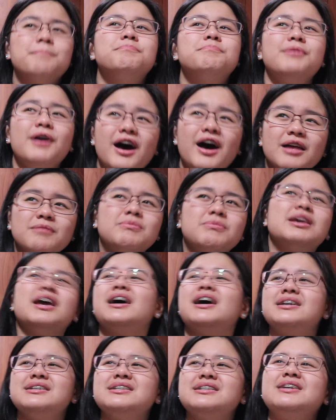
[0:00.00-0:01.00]
but
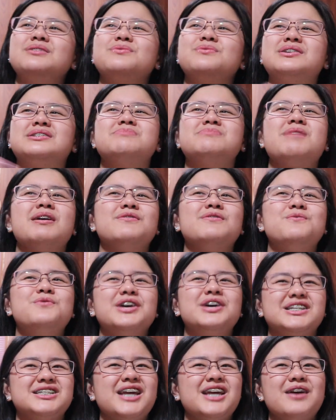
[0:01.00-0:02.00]
because it was my
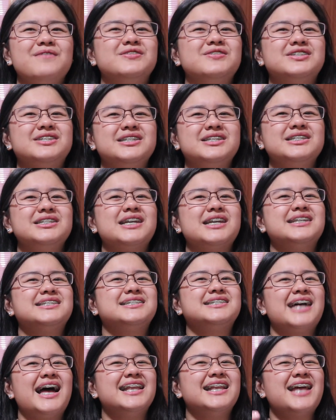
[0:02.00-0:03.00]
wish ever since I
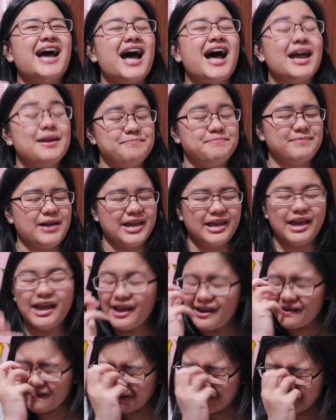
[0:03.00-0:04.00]
stand hype mic,
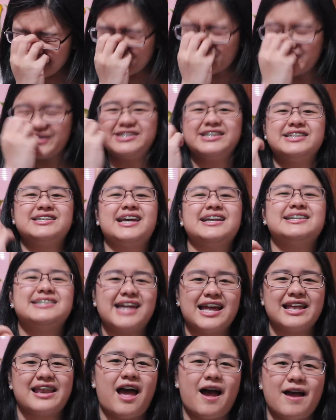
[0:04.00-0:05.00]

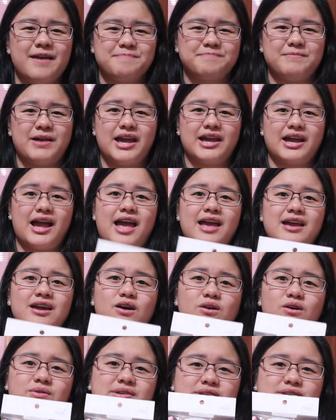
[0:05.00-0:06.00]
I
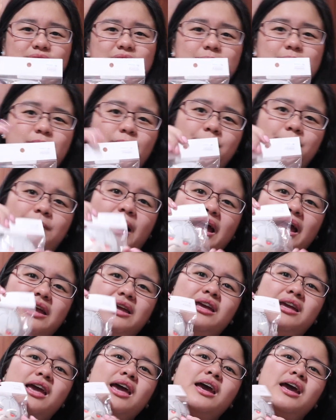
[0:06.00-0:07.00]
always dream of
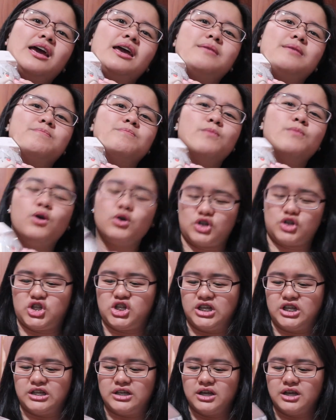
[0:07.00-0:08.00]
buying a
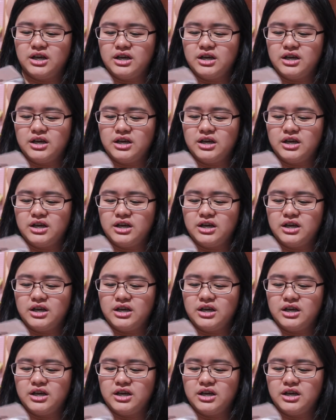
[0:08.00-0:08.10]
mochi